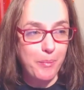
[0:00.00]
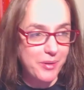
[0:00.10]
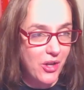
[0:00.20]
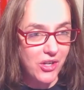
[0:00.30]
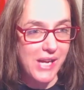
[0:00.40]

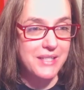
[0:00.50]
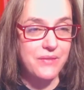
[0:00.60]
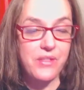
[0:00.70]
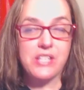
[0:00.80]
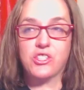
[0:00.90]
up in all kinds
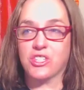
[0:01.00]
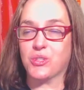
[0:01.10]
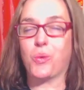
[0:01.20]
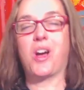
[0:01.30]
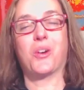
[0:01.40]
of things just
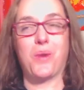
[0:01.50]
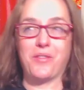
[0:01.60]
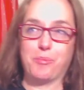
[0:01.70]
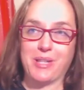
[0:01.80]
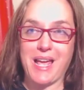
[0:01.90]
to walk around the